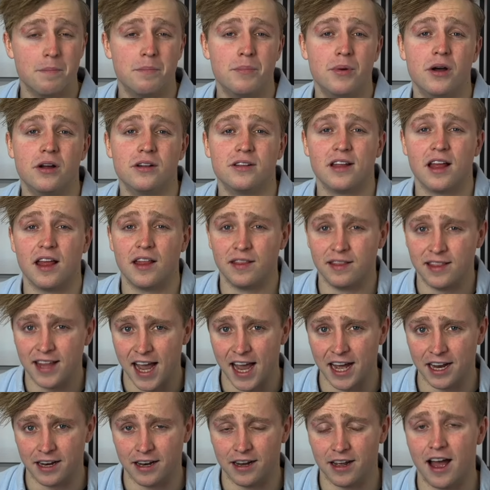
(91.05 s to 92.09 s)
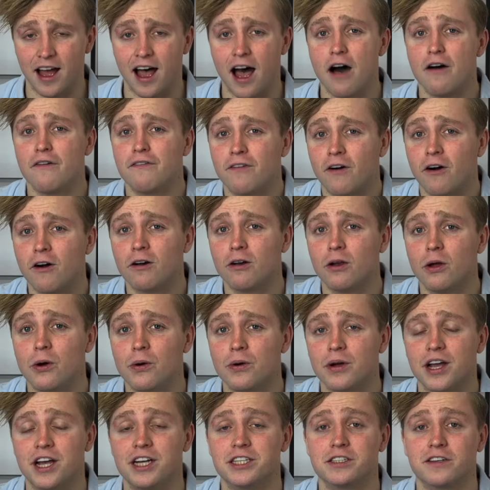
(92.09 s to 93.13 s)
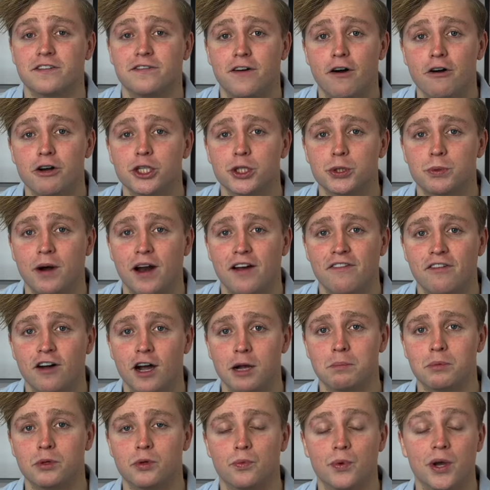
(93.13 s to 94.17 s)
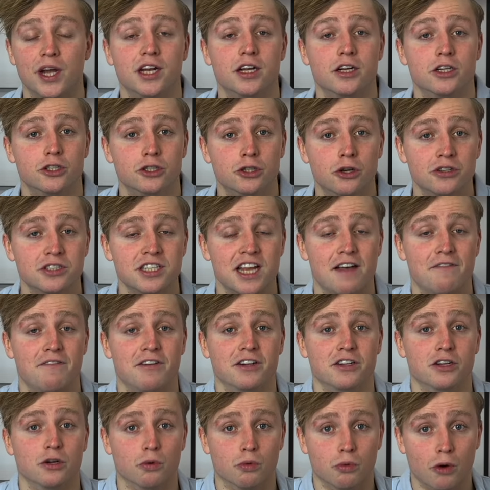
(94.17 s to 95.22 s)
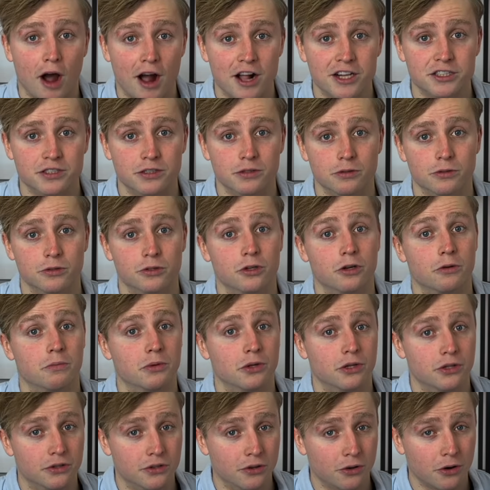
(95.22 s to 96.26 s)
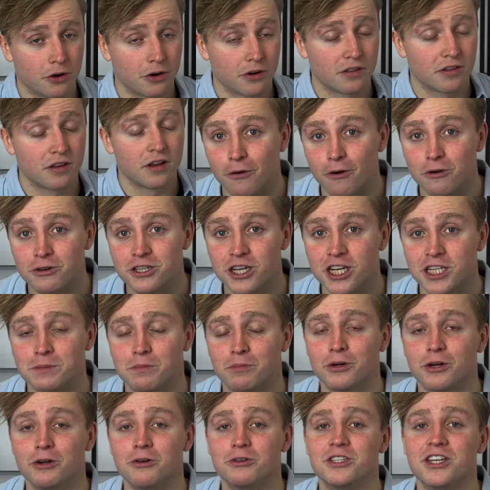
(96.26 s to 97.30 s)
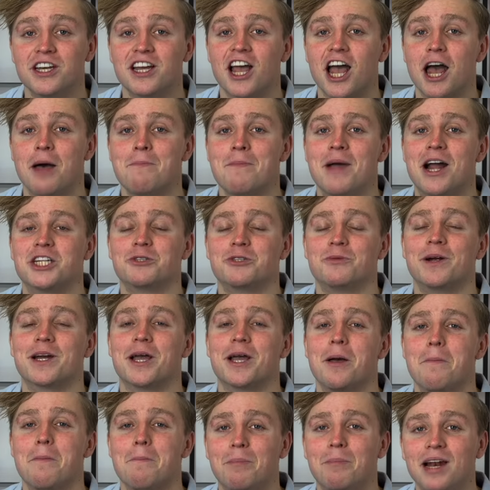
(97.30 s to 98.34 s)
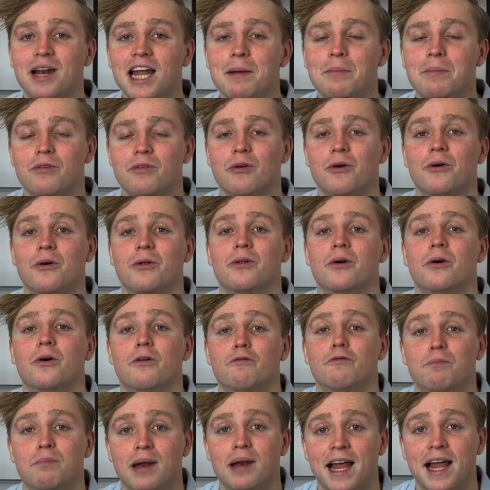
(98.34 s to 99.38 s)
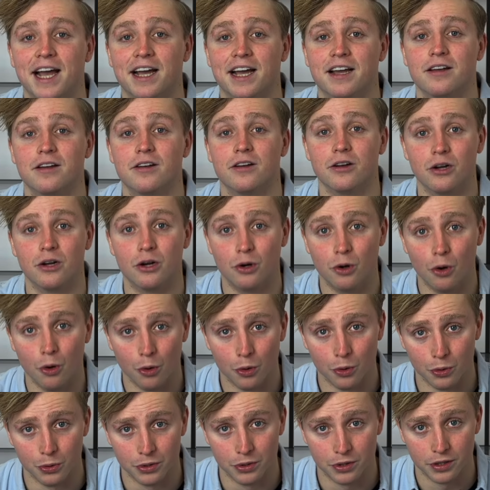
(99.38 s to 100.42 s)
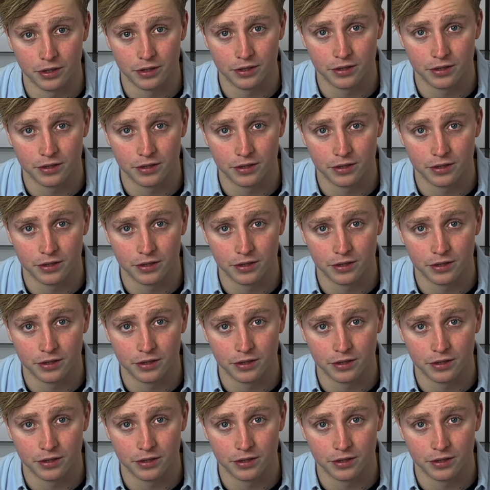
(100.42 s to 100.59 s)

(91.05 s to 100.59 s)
but then, how far along is Focus Graphite between just having the rights to some dirt versus producing a metric bleep ton of black gold?